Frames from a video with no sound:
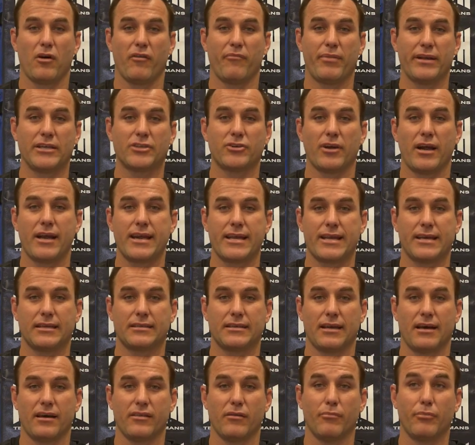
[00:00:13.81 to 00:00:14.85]
I've been training
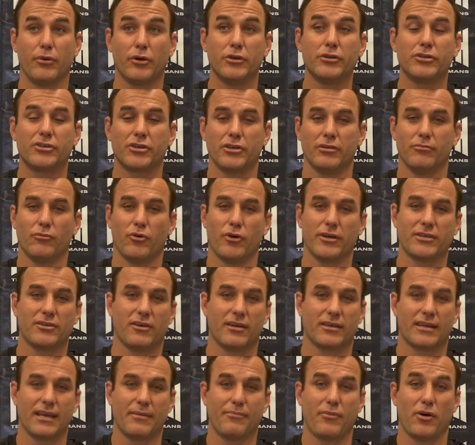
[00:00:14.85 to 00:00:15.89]
at uh, the Boonshoo Muay
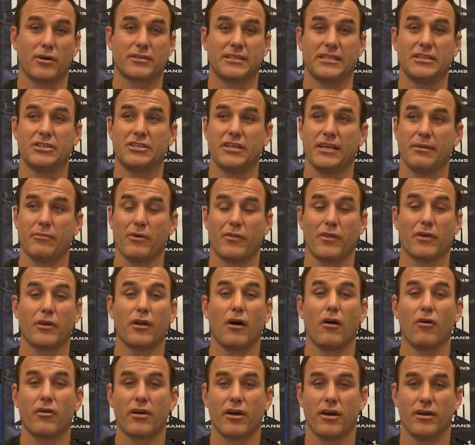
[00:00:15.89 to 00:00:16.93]
Thai Kickboxing Gym on the
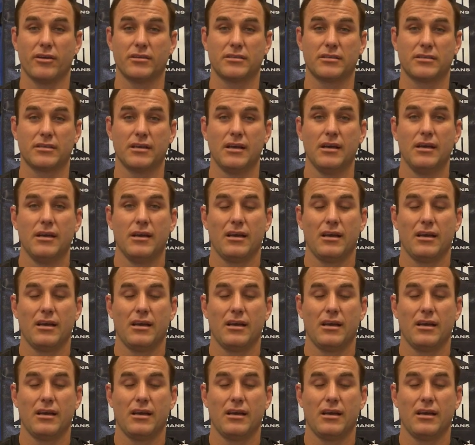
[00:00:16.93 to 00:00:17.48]
Gold Coast.